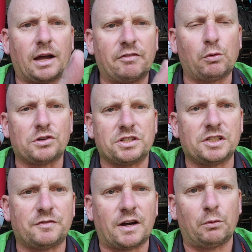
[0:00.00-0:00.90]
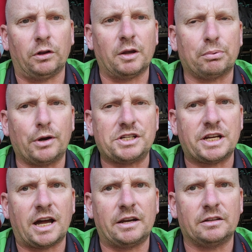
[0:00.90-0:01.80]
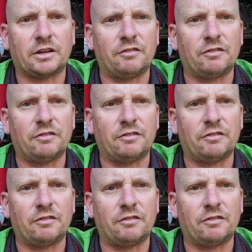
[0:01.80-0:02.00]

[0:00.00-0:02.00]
If you watched this far, really appreciate it.